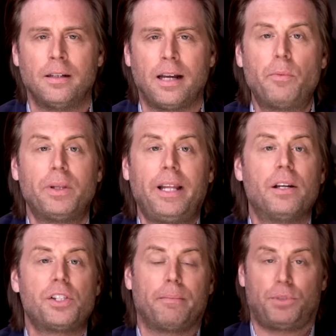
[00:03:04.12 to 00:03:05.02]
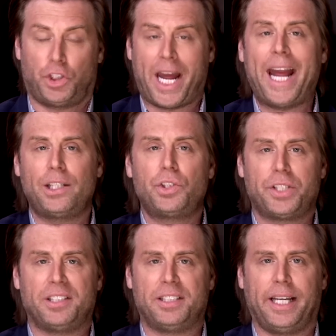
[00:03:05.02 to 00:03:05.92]
And when leadership changed
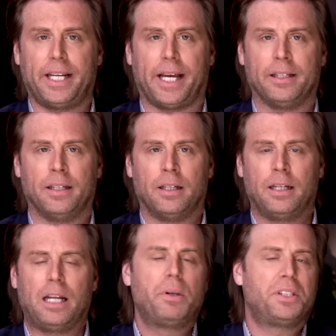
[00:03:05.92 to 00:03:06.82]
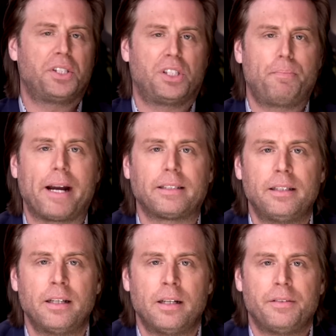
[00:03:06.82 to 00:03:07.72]
at CNN, it was
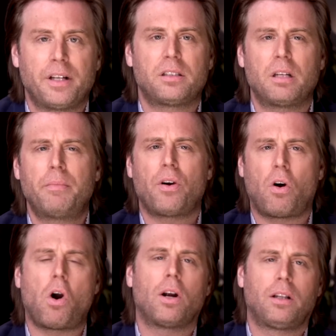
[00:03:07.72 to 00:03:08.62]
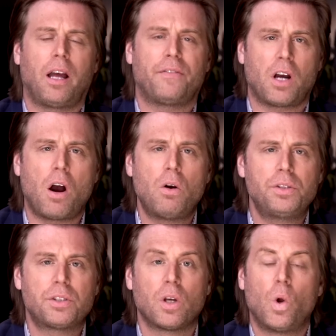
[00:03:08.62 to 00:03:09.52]
suspected that some of the hard left
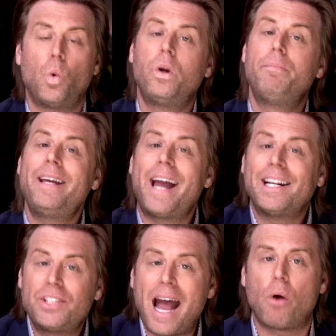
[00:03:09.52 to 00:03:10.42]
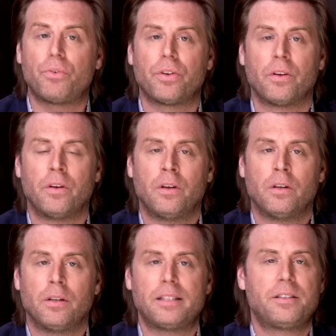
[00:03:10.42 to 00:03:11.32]
hosts would be edged out
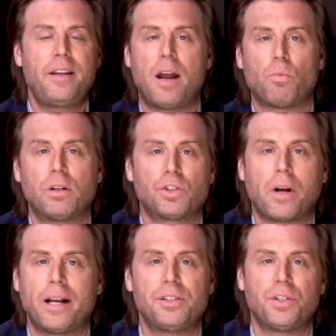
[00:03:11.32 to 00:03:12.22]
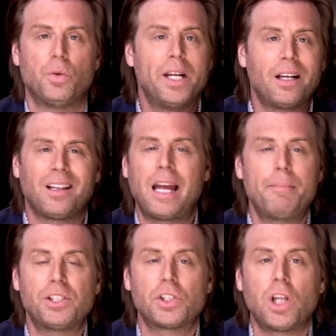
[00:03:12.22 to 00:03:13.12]
as the network tries to reclaim
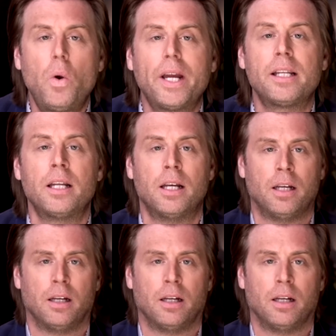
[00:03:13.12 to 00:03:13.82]
its slogan,